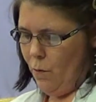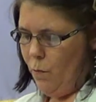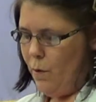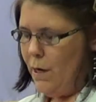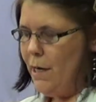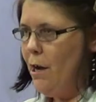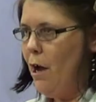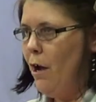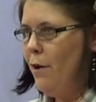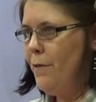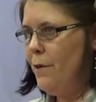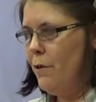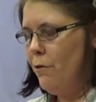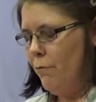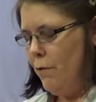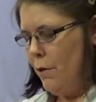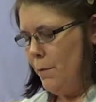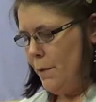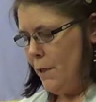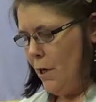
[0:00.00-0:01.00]
We know that
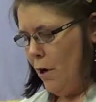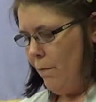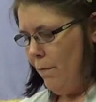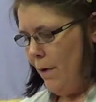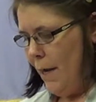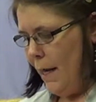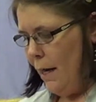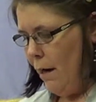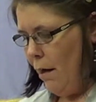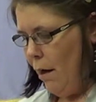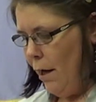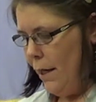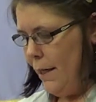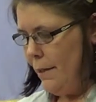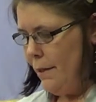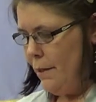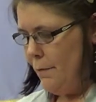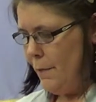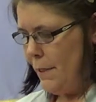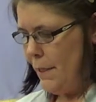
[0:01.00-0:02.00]
groups are
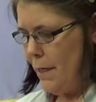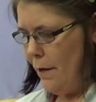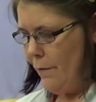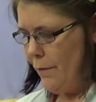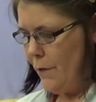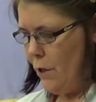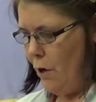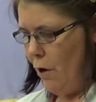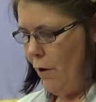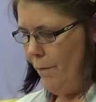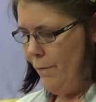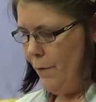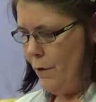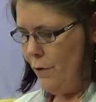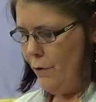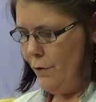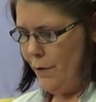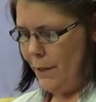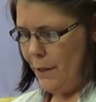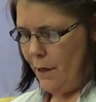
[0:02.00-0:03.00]
realigning themselves to offer
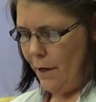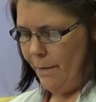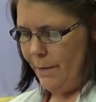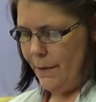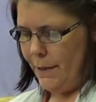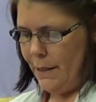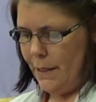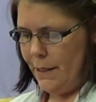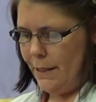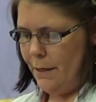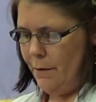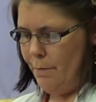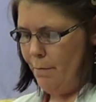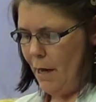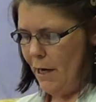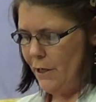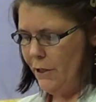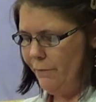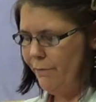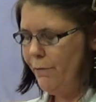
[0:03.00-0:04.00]
new services that
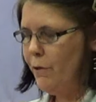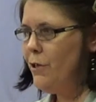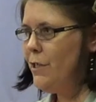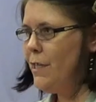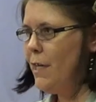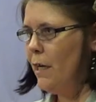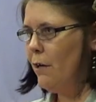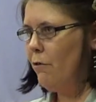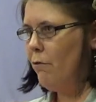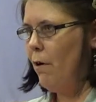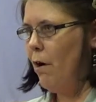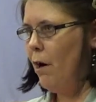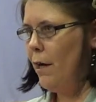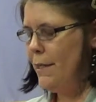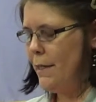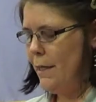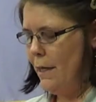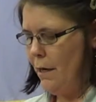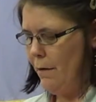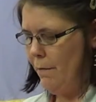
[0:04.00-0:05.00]
match funding
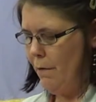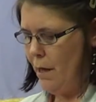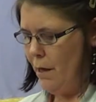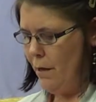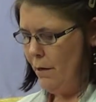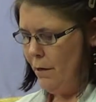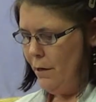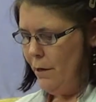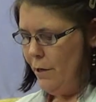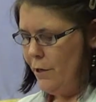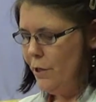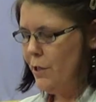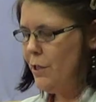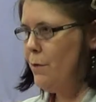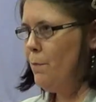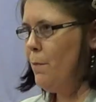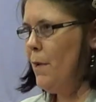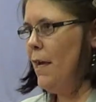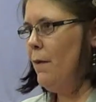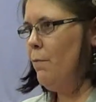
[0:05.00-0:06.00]
criteria
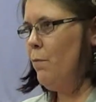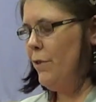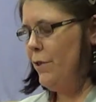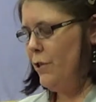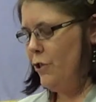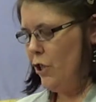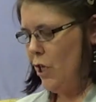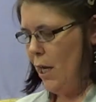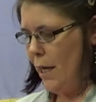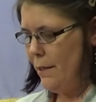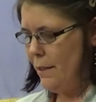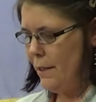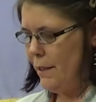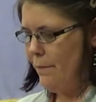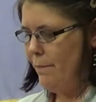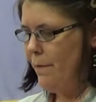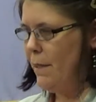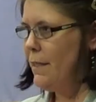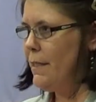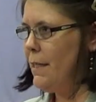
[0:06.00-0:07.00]
to be in with a chance
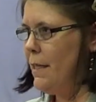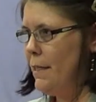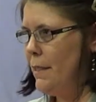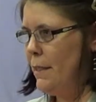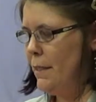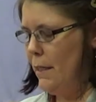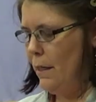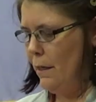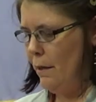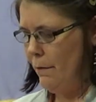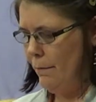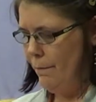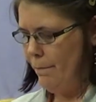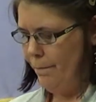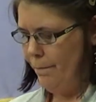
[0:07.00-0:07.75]
of existing.